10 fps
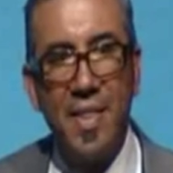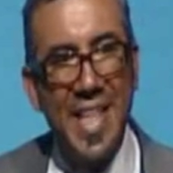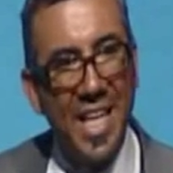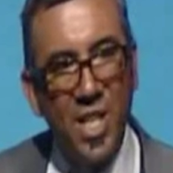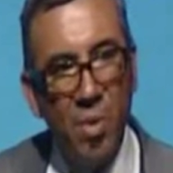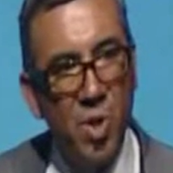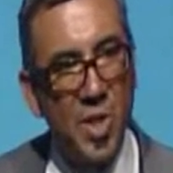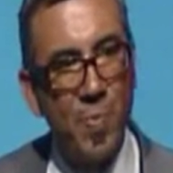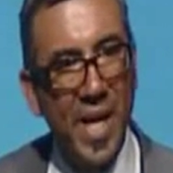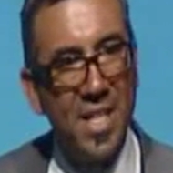They had come to
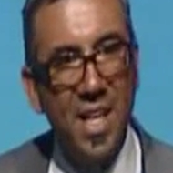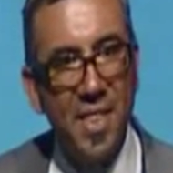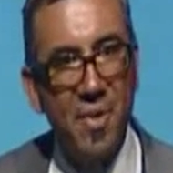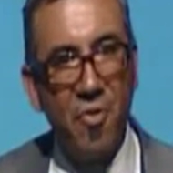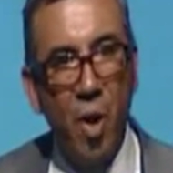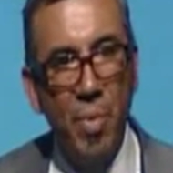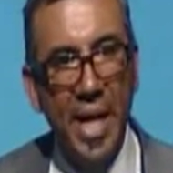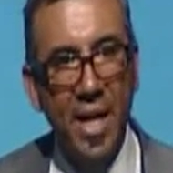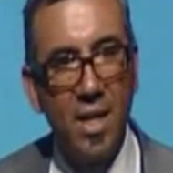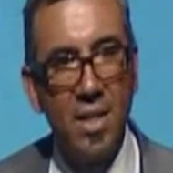expect nothing from
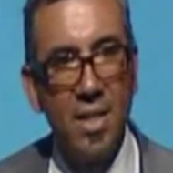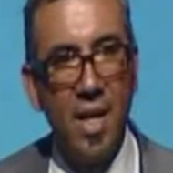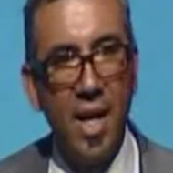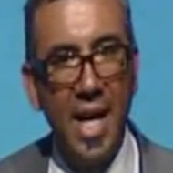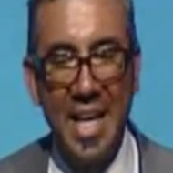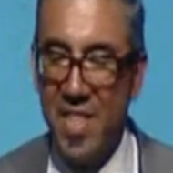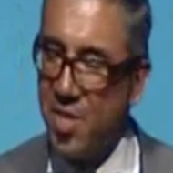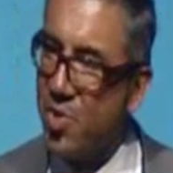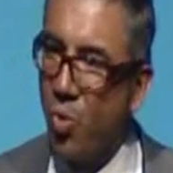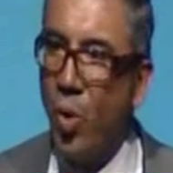me, and
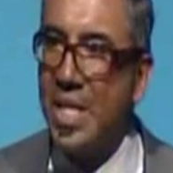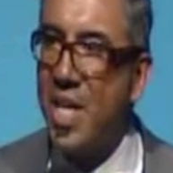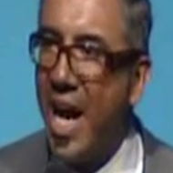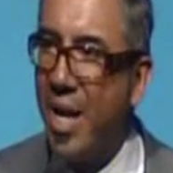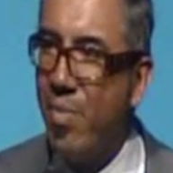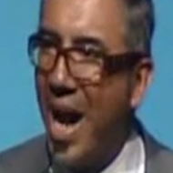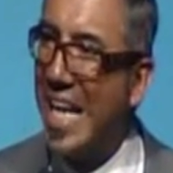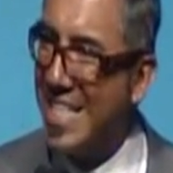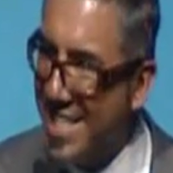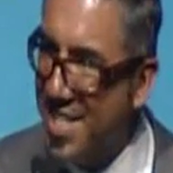this is the one time
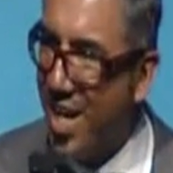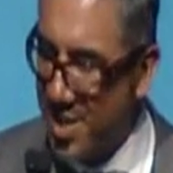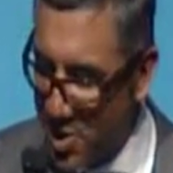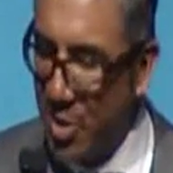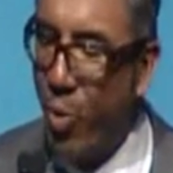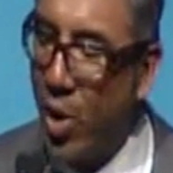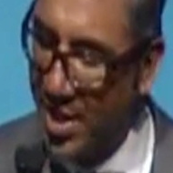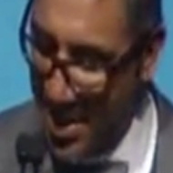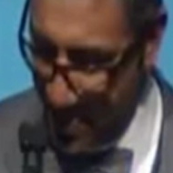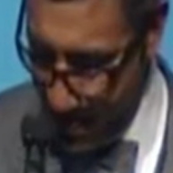I did not
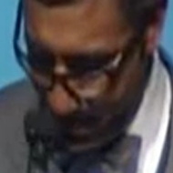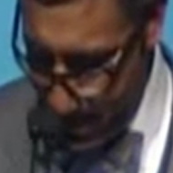disappoint them.